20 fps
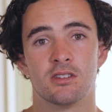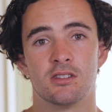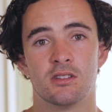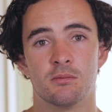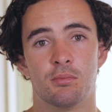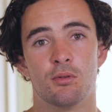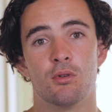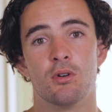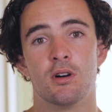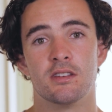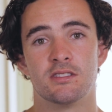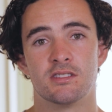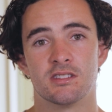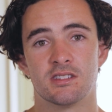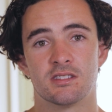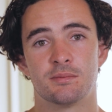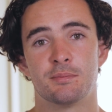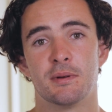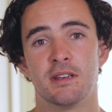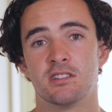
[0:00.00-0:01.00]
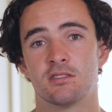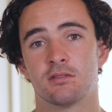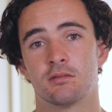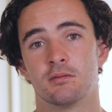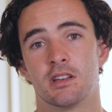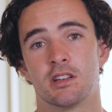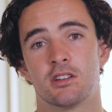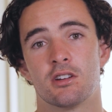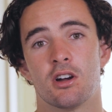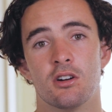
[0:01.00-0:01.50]
to the boys as a speech
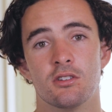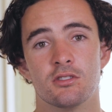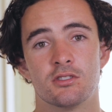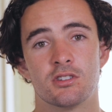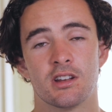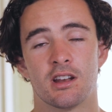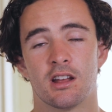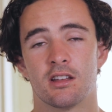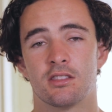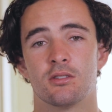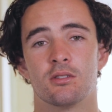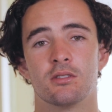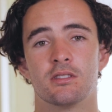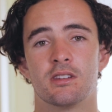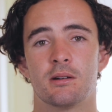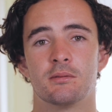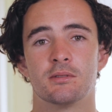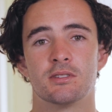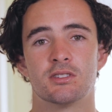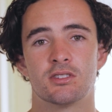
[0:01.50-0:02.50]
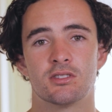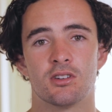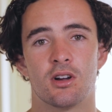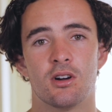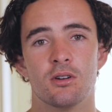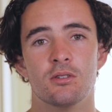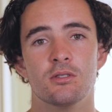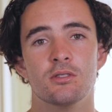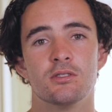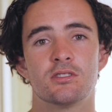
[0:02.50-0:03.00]
from their coach, and I thought that was
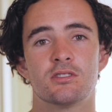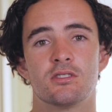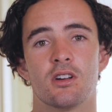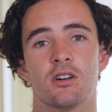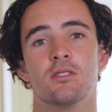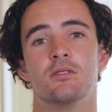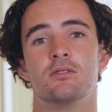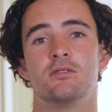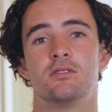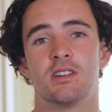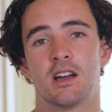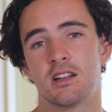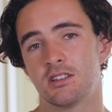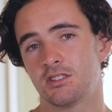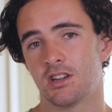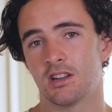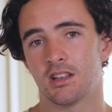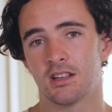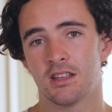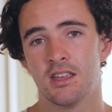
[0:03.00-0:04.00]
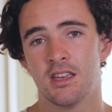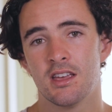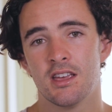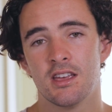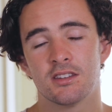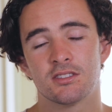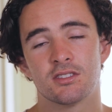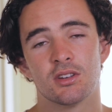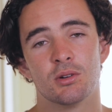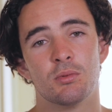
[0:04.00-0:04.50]
so touching.
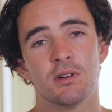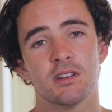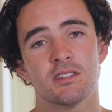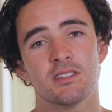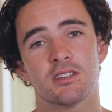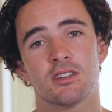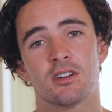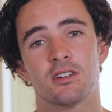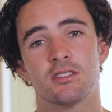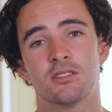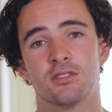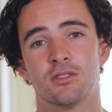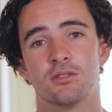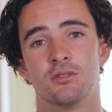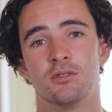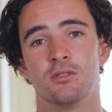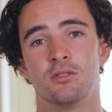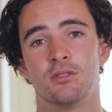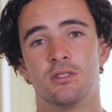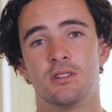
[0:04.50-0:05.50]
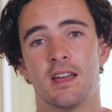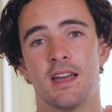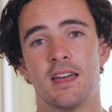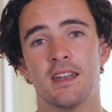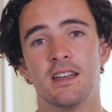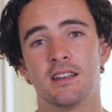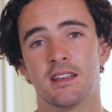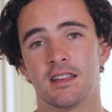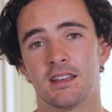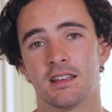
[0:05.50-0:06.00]
So once it got to
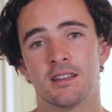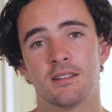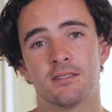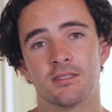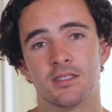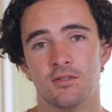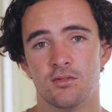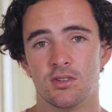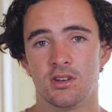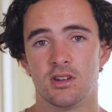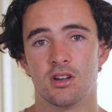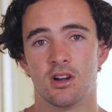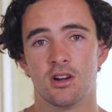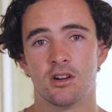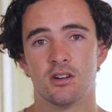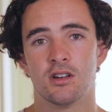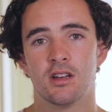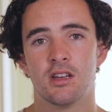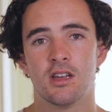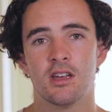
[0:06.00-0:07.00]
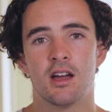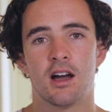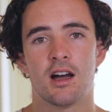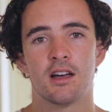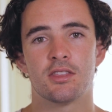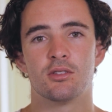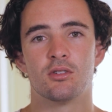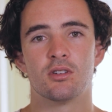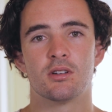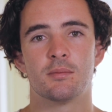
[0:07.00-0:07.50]
editing the video,
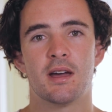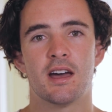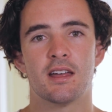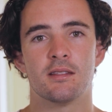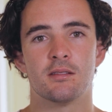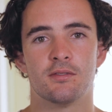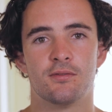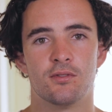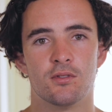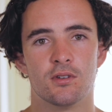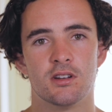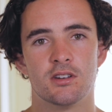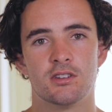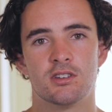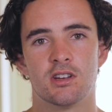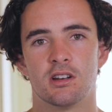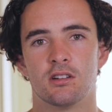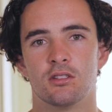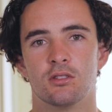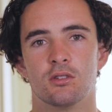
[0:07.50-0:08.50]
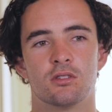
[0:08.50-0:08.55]
I thought about the footage, and it